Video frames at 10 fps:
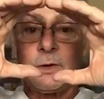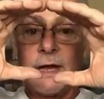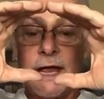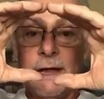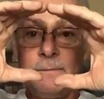
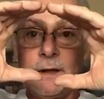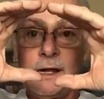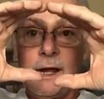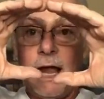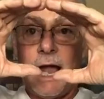Okay?
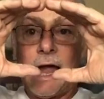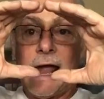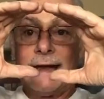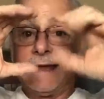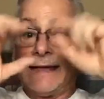
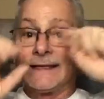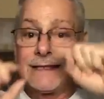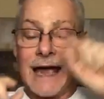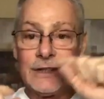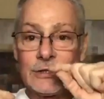And
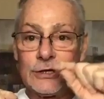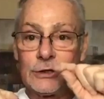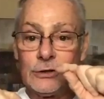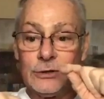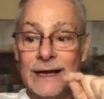inside the
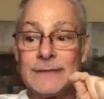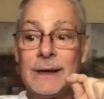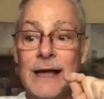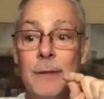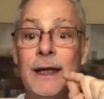circle
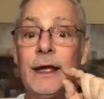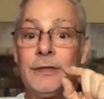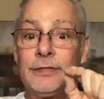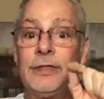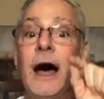is
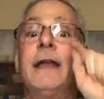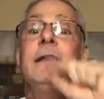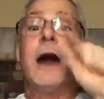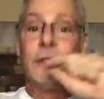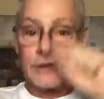becoming
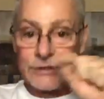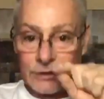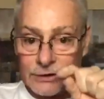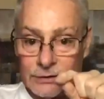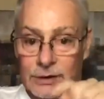another
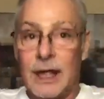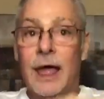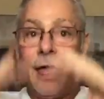circle.